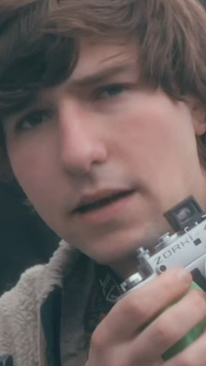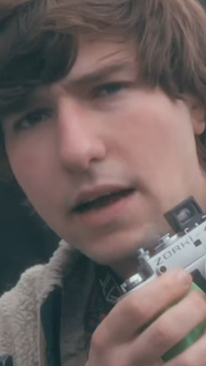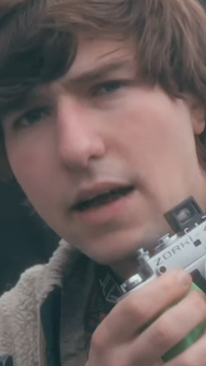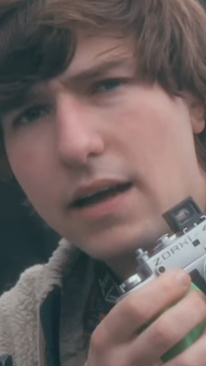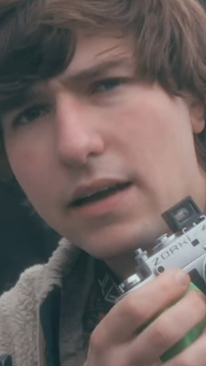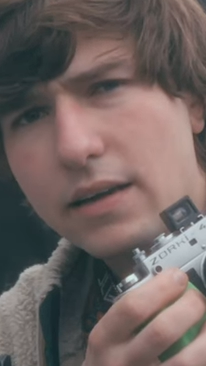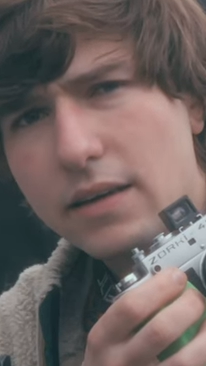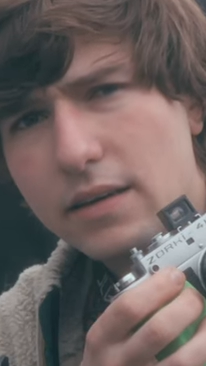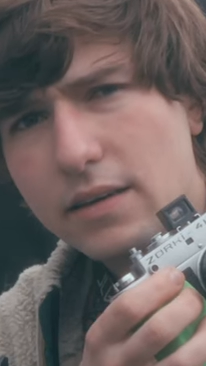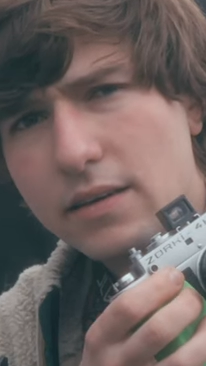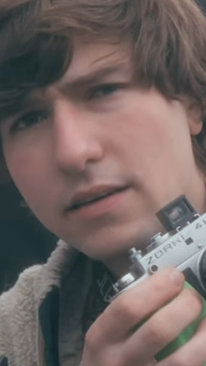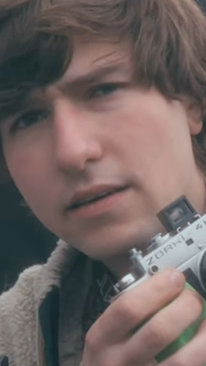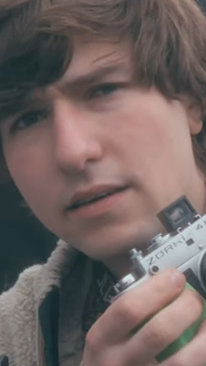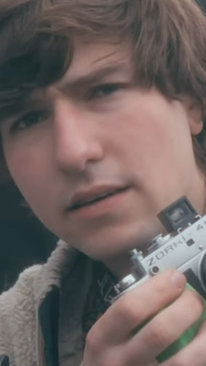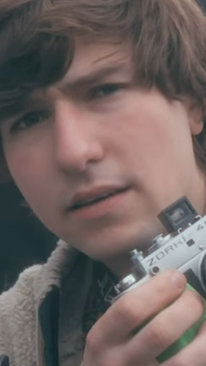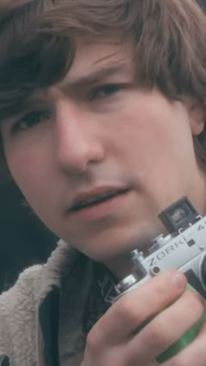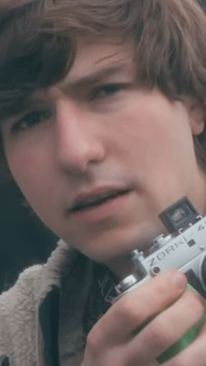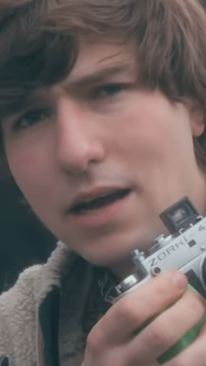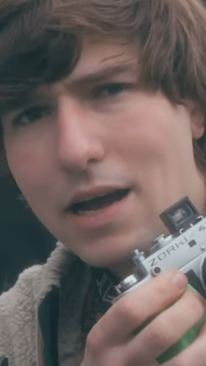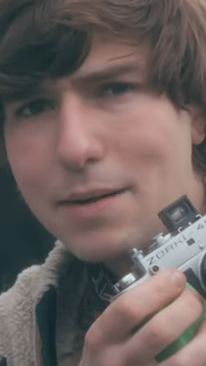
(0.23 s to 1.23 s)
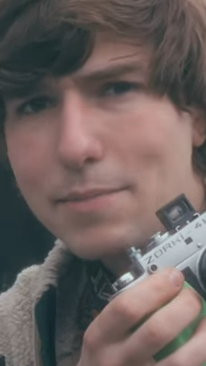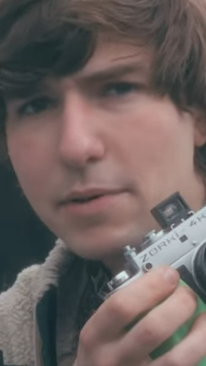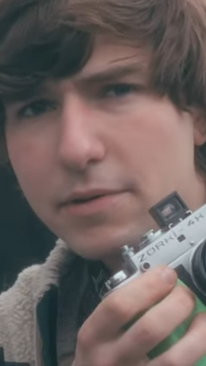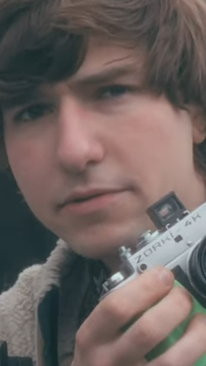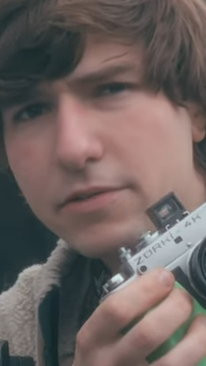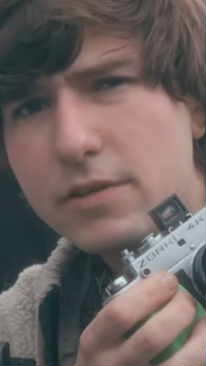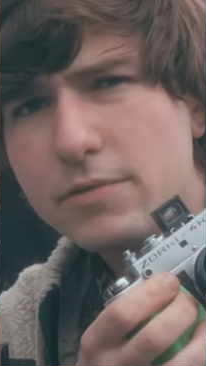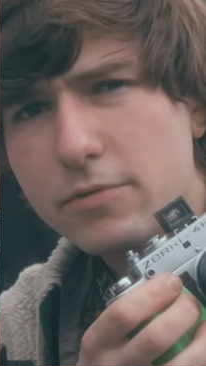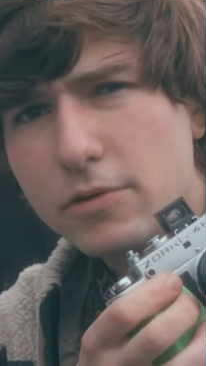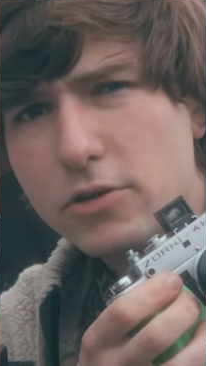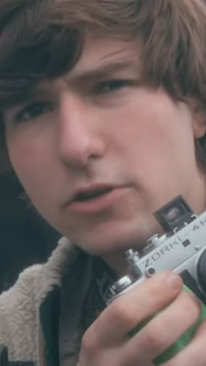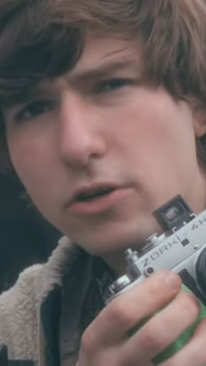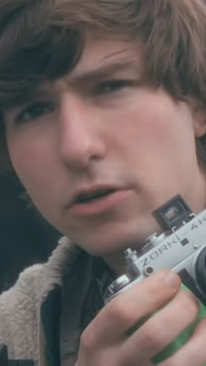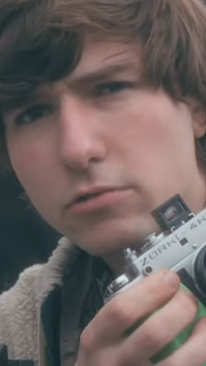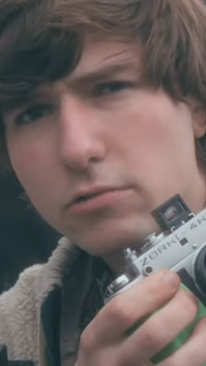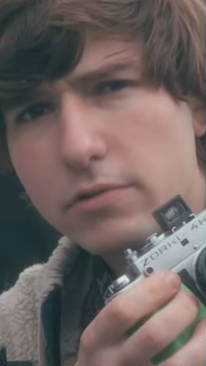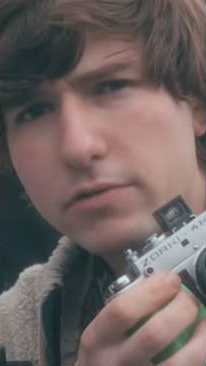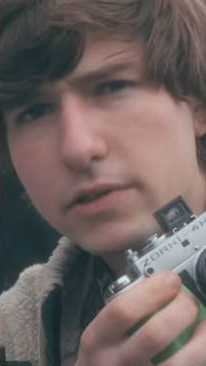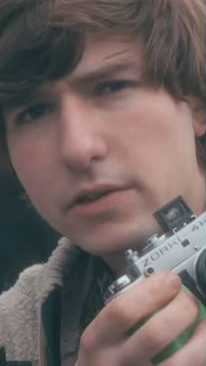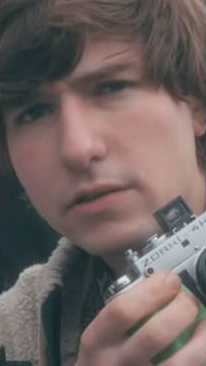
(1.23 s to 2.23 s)
Hi, I'm a film
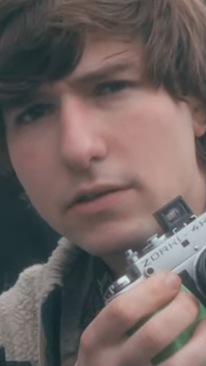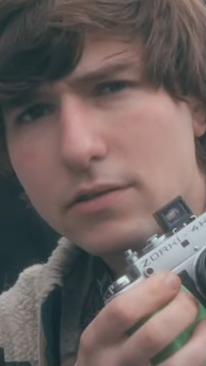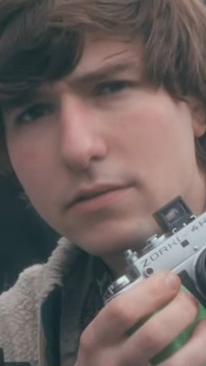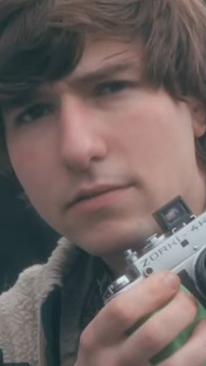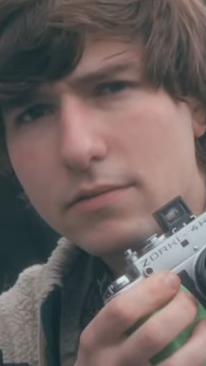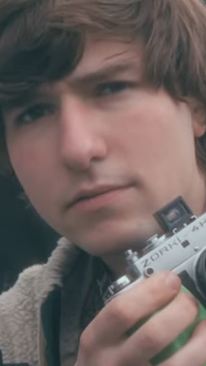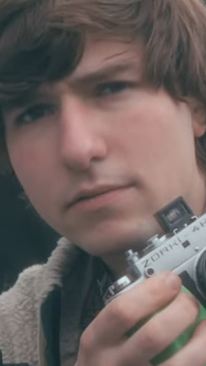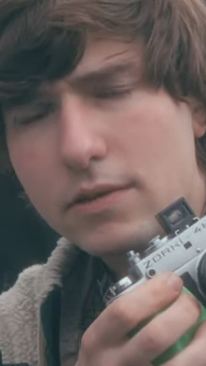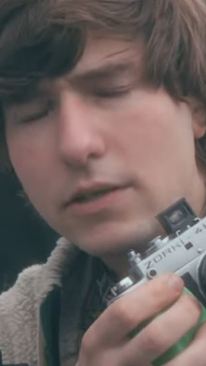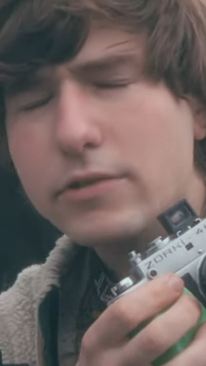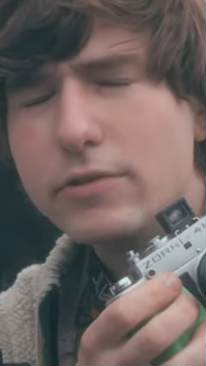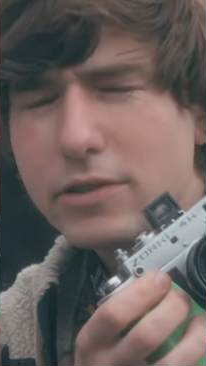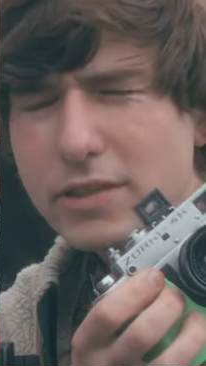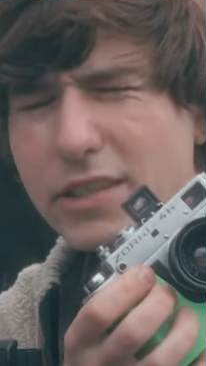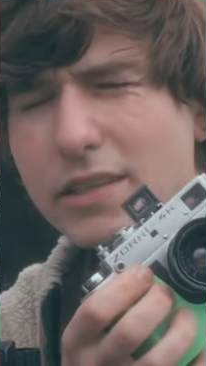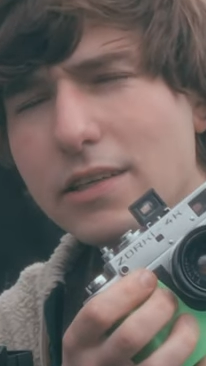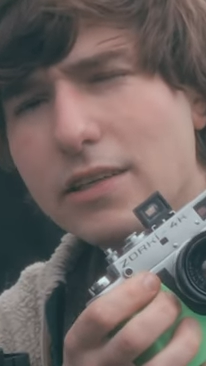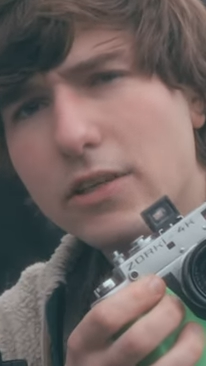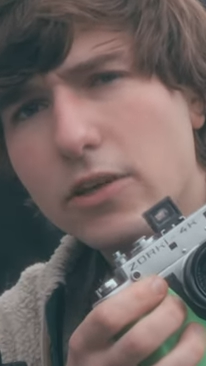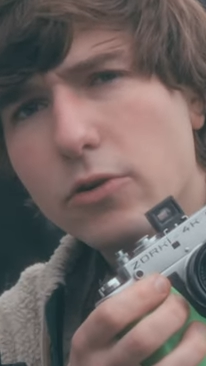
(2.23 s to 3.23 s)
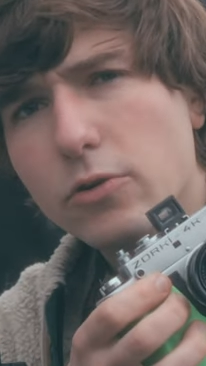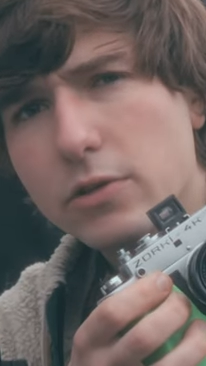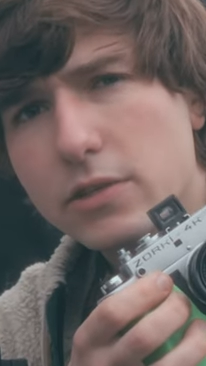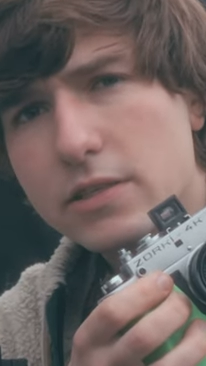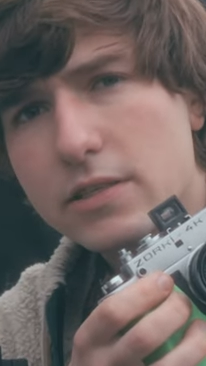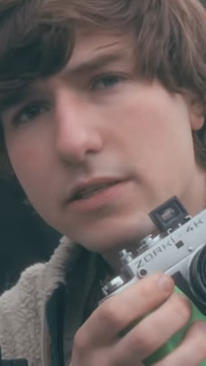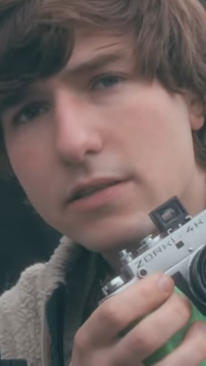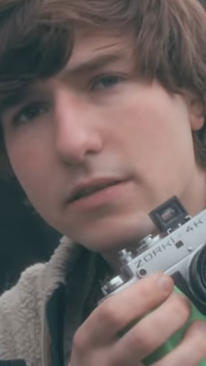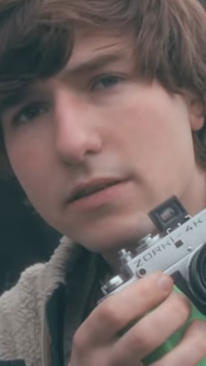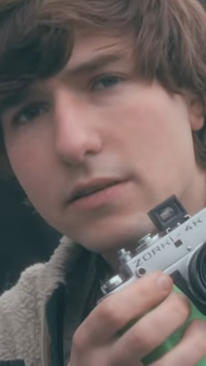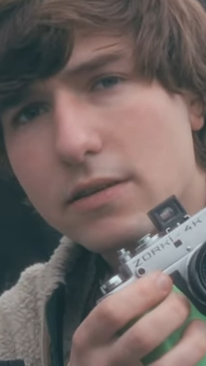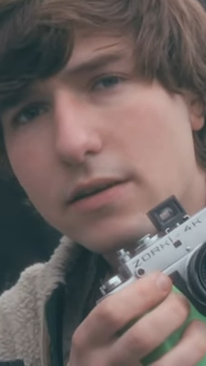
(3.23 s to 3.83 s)
photographer, if you didn't notice,